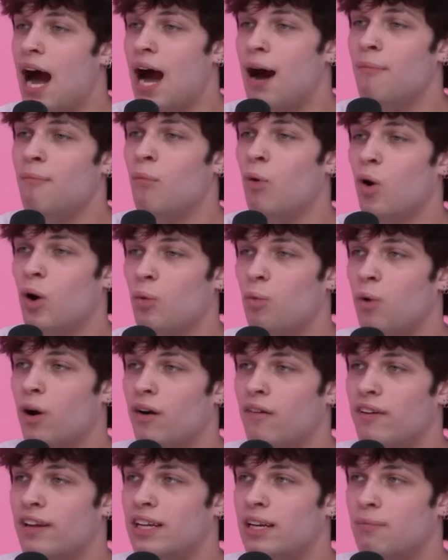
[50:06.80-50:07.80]
I'm more
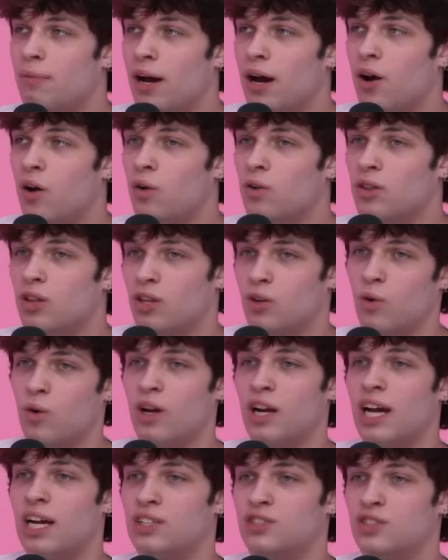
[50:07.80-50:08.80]
worried about the
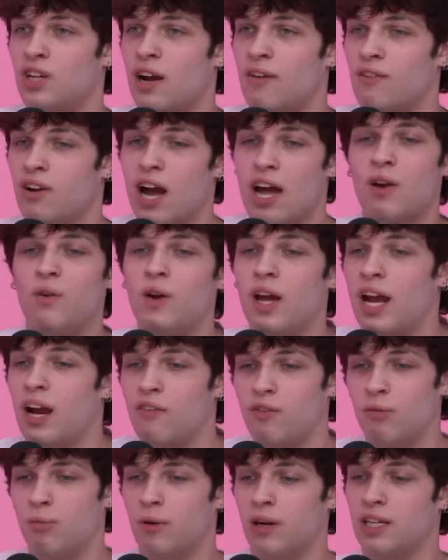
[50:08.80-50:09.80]
DoorDash driver. I don't
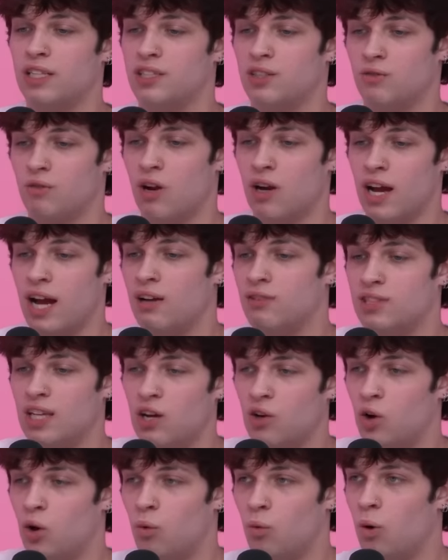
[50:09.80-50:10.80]
care if you bring it to the wrong house.
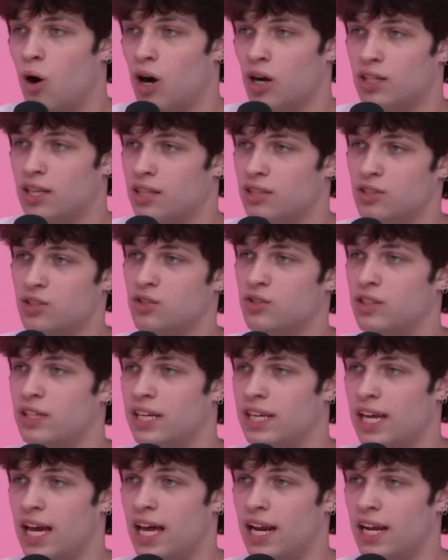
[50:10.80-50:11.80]
I'll go walk down the
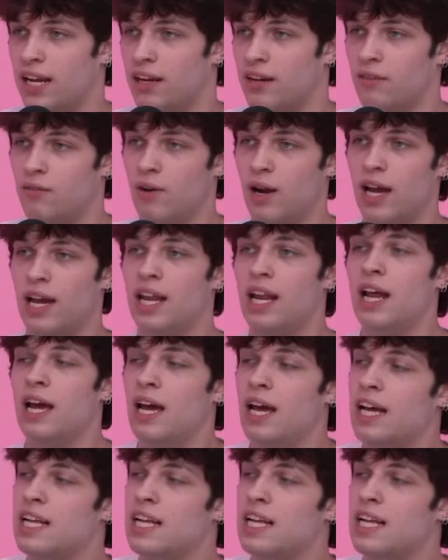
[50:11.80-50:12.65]
street and get it, right?